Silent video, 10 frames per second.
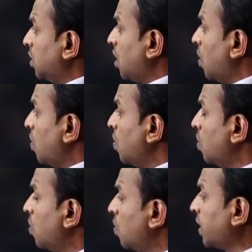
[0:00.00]
Now,
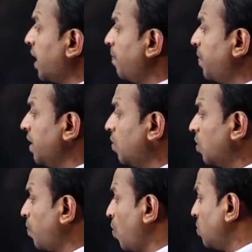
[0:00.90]
okay, P
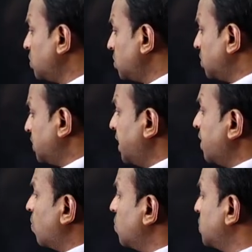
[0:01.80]
equal poles, Z
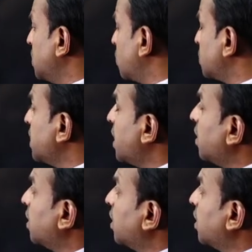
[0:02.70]
equal zeros, dear.